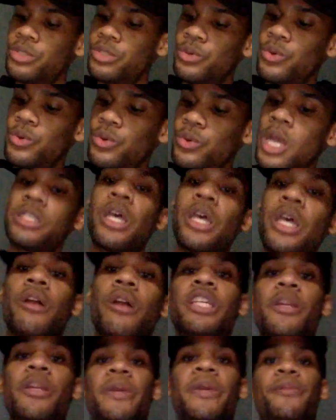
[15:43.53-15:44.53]
to talk
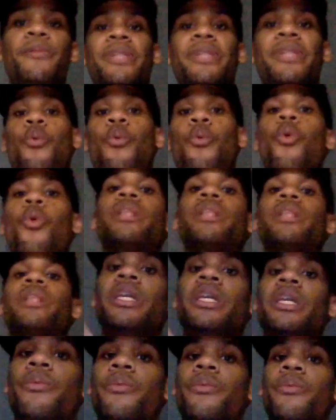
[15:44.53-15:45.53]
to the people that want to
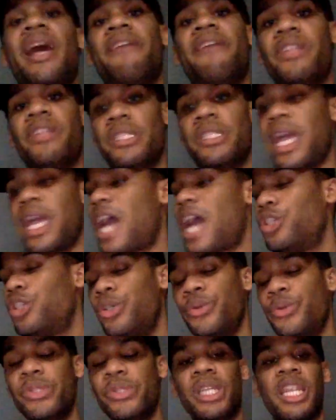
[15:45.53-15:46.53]
hear what I have to say. I
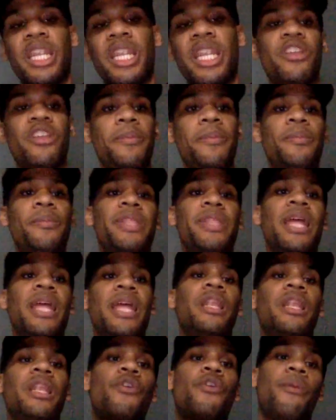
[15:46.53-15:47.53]
choose to love on the people that
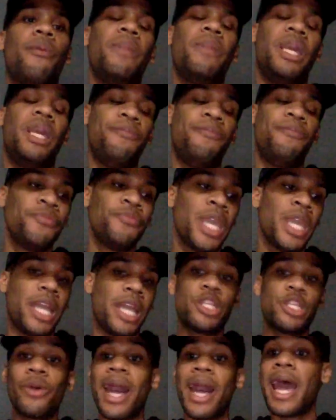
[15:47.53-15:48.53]
love on me. And
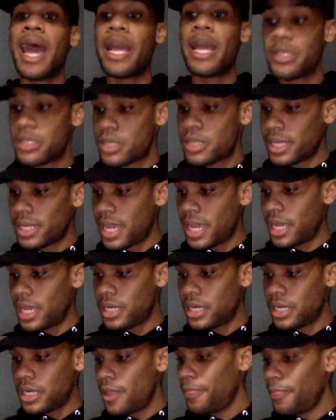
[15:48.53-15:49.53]
so, guys,
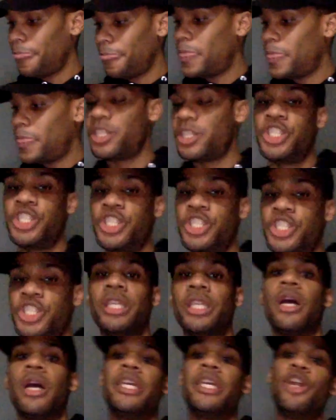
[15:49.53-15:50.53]
again, this is Chigga
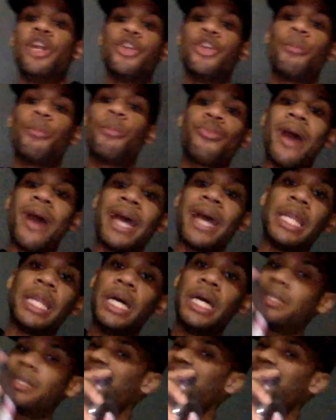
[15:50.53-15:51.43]
Young. Get on your product.